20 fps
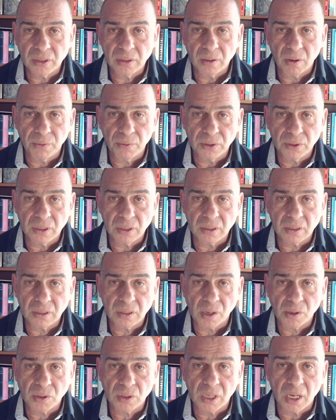Officers
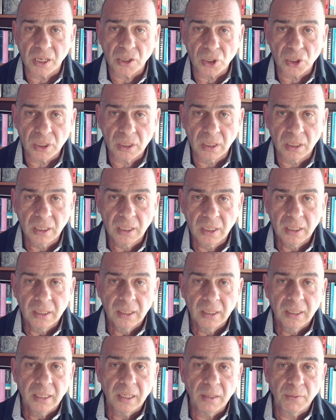Association,
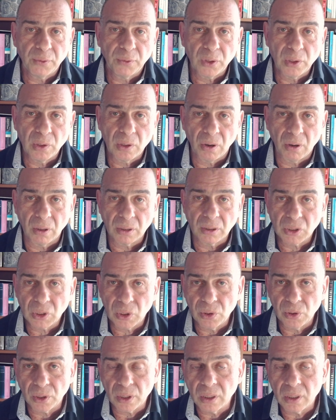he threw hot
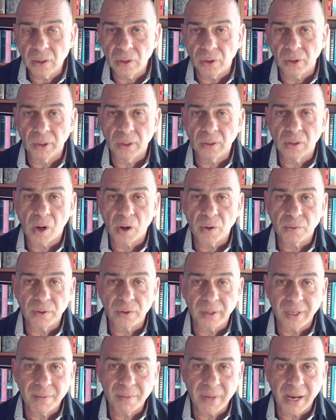cooking oil over
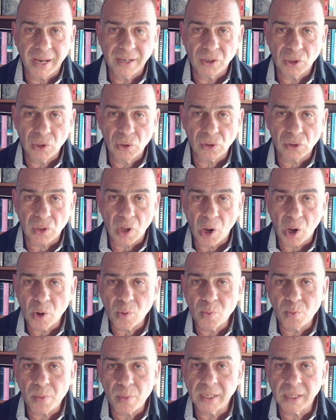them and used
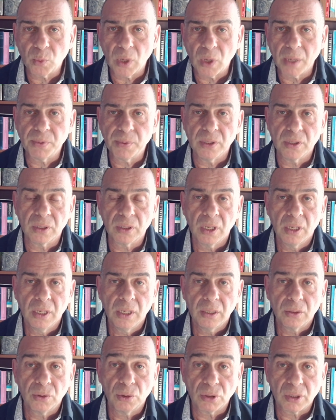homemade weapons
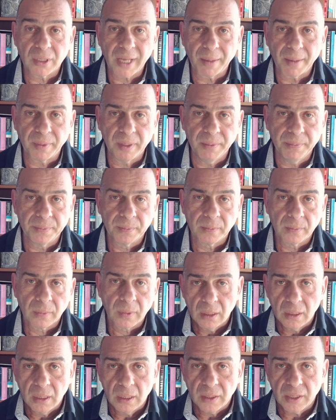to stab them.
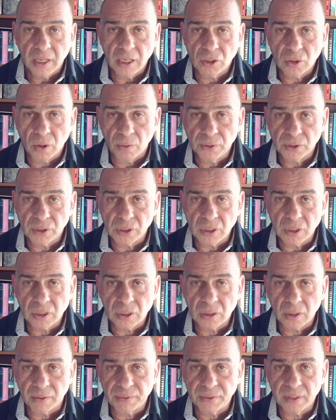These officers
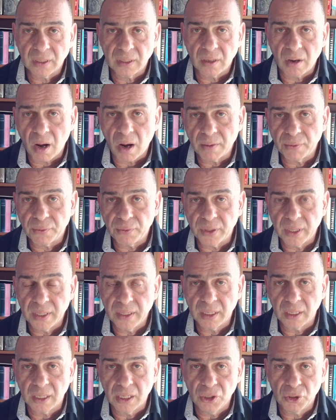suffered
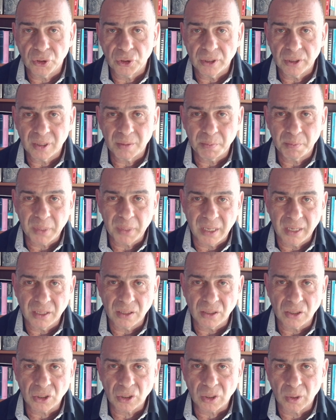life-threatening injuries,
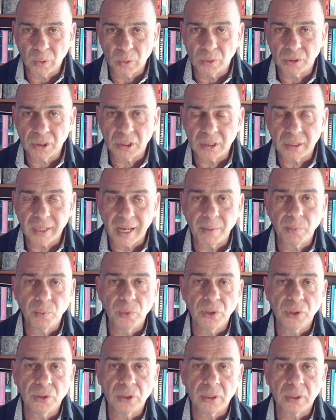burns, scalds, stab
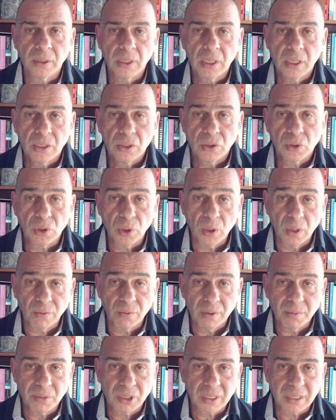wounds. 2 of
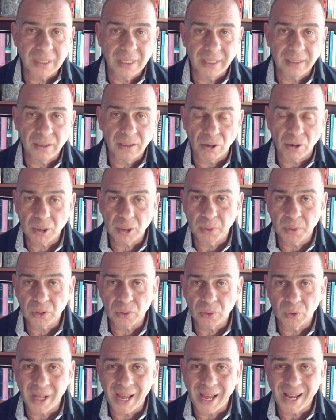them still in
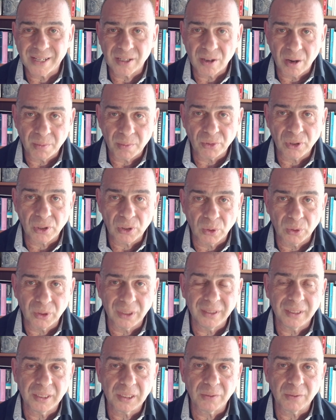hospital as I'm
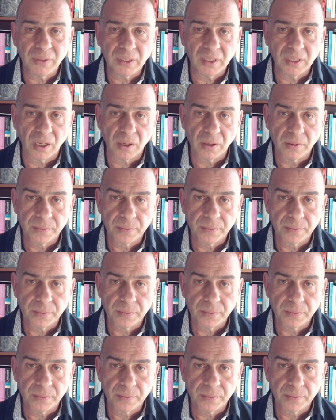recording this video.